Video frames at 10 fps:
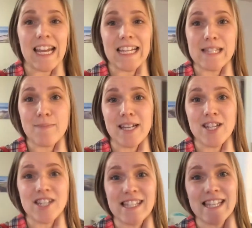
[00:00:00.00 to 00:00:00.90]
It's
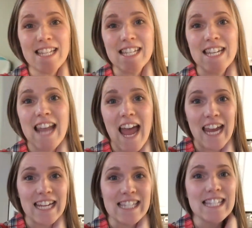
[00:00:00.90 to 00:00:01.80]
been just such a
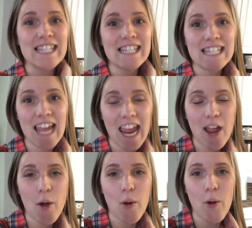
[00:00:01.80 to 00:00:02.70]
nice stay
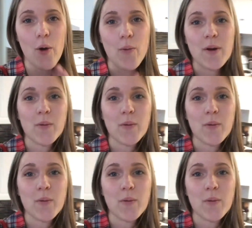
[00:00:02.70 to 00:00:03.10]
home,